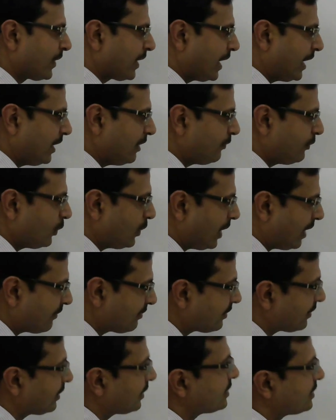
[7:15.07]
If you
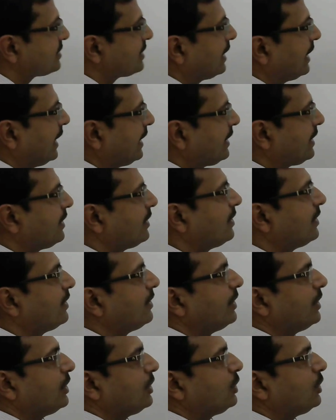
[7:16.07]
have, so like
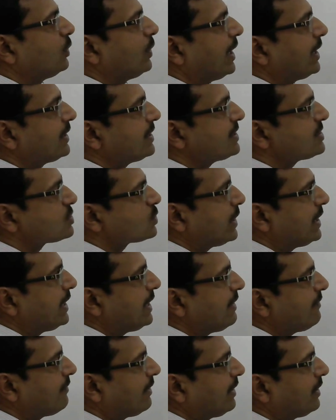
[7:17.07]
here, you had this
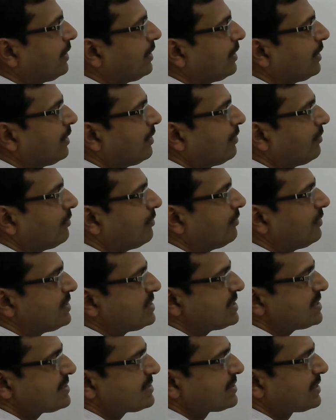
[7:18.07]
21, which
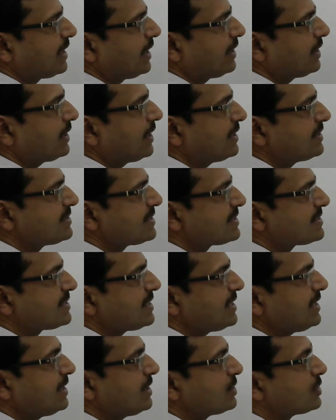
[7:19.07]
is greater than 16.